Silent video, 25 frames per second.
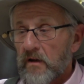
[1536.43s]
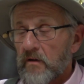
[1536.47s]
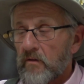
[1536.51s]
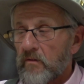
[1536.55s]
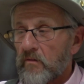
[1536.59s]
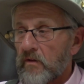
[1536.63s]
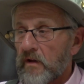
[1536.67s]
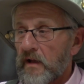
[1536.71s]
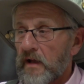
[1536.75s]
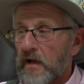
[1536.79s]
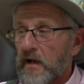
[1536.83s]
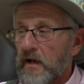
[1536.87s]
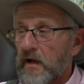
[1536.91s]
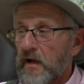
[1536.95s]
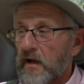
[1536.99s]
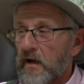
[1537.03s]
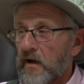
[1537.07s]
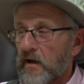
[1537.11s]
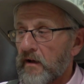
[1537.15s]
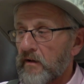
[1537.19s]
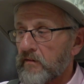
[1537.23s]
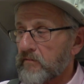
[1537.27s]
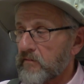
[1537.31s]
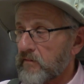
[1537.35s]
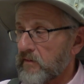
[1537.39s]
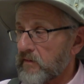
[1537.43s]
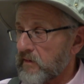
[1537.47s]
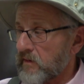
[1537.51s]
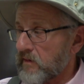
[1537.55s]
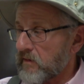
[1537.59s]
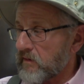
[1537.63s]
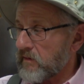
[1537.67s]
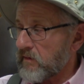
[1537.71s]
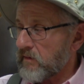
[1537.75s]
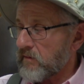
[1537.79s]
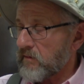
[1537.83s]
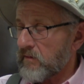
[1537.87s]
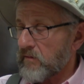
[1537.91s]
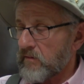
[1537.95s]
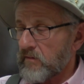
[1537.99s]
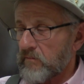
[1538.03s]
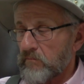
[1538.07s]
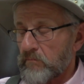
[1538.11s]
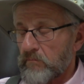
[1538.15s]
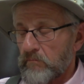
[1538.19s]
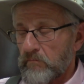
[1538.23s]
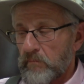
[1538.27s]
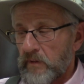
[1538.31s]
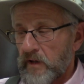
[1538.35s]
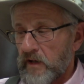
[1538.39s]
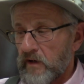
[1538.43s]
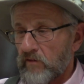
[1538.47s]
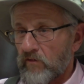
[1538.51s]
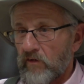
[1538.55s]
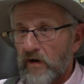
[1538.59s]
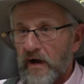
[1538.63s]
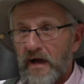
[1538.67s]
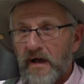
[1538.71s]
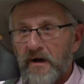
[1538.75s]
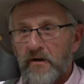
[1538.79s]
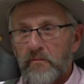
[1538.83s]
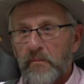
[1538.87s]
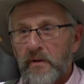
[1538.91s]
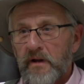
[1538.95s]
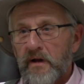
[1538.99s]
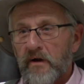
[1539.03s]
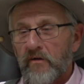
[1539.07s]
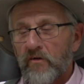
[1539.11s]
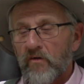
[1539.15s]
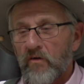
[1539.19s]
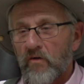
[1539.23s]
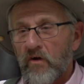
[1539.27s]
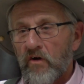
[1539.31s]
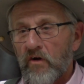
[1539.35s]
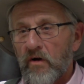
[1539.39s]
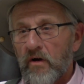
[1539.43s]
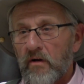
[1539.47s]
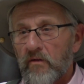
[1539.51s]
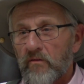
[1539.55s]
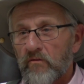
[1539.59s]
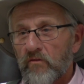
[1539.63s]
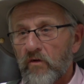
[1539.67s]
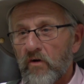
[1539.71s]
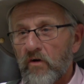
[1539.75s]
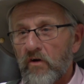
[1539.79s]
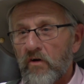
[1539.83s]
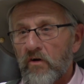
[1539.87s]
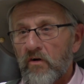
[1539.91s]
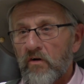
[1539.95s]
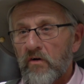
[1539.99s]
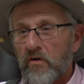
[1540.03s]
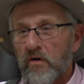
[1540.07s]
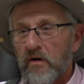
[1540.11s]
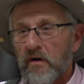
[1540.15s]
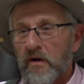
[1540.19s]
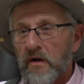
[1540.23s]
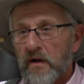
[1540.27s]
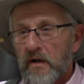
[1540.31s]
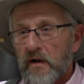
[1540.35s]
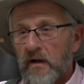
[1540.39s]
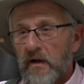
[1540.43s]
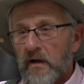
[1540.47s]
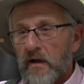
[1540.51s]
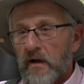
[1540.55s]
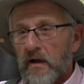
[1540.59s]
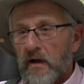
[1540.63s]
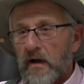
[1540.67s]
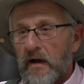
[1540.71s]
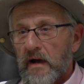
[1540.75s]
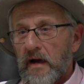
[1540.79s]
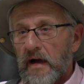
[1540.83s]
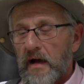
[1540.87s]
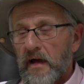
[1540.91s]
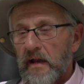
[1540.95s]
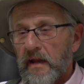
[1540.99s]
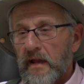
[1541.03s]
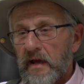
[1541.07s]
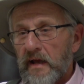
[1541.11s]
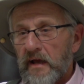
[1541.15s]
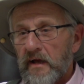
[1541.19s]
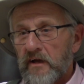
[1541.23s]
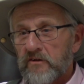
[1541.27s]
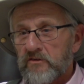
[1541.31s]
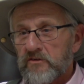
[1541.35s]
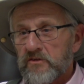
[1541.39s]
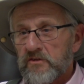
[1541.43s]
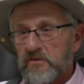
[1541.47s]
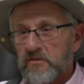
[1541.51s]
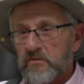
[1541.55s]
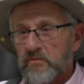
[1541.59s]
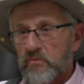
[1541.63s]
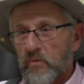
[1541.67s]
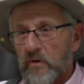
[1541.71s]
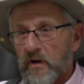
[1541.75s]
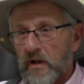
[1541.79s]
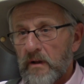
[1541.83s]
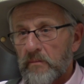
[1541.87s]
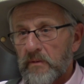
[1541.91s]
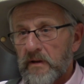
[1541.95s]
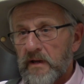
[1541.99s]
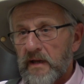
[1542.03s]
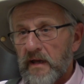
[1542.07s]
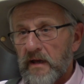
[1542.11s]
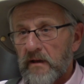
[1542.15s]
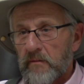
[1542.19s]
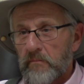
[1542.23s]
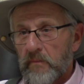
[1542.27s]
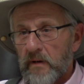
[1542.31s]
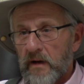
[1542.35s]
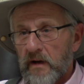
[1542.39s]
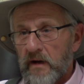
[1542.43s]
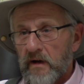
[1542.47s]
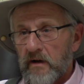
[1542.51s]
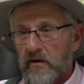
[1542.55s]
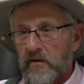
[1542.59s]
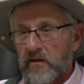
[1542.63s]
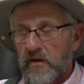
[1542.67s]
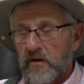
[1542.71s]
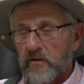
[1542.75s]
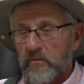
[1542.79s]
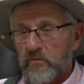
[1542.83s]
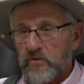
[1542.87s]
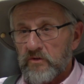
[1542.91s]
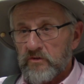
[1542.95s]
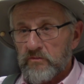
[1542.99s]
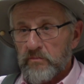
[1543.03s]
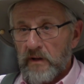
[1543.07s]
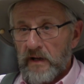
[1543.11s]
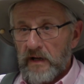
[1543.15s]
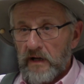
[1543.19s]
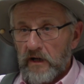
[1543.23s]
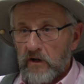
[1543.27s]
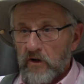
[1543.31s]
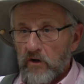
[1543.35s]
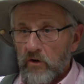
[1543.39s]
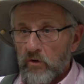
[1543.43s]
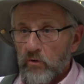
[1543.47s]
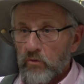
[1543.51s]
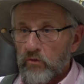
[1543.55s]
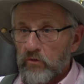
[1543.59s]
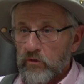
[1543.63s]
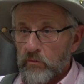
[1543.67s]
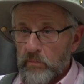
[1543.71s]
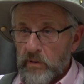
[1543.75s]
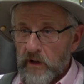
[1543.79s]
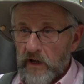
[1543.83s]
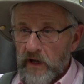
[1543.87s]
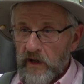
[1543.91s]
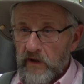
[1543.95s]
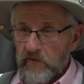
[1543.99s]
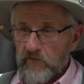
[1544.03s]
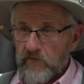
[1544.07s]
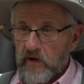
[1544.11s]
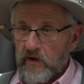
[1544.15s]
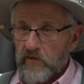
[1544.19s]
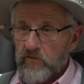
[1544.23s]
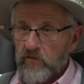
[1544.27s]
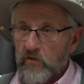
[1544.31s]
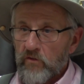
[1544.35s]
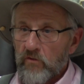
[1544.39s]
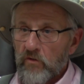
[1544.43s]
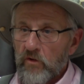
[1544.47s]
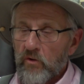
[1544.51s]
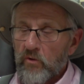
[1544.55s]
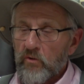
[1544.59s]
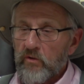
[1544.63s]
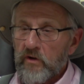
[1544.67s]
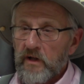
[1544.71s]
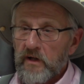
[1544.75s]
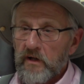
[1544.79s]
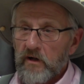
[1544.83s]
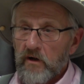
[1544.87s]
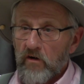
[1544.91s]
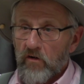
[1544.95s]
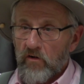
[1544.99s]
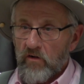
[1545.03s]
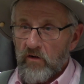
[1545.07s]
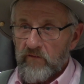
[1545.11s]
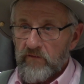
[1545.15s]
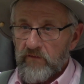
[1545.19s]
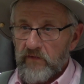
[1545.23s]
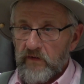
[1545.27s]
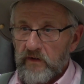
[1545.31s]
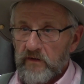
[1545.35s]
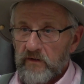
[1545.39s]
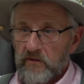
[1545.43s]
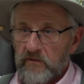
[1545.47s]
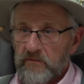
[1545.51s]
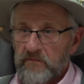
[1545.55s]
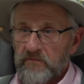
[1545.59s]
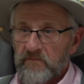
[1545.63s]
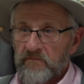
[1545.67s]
Well, I be it right or be it wrong, I announced when I became mayor that it was my goal to pave every road in Garfield.